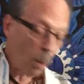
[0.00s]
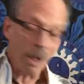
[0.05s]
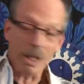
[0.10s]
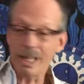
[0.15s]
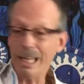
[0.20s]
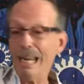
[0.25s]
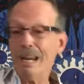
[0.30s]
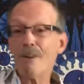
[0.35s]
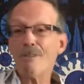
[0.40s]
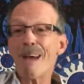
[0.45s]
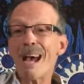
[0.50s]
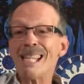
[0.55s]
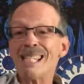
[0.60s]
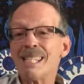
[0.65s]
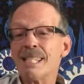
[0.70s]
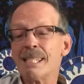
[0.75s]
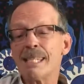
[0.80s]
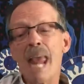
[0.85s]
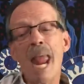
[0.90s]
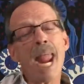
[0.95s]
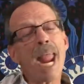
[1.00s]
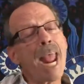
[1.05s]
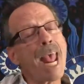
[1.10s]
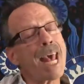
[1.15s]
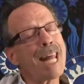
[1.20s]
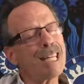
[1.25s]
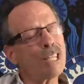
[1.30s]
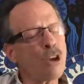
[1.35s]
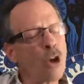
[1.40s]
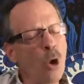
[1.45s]
Well, here I
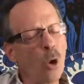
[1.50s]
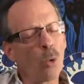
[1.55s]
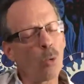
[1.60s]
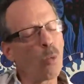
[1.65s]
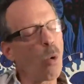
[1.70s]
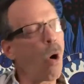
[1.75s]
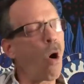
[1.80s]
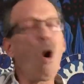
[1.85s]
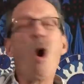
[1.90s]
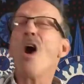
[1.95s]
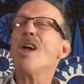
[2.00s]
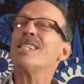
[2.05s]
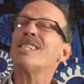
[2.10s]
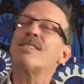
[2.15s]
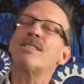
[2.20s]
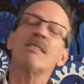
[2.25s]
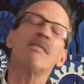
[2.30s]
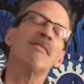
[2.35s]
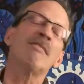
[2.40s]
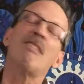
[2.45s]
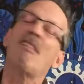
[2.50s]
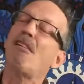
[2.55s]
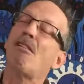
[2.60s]
stand, warts and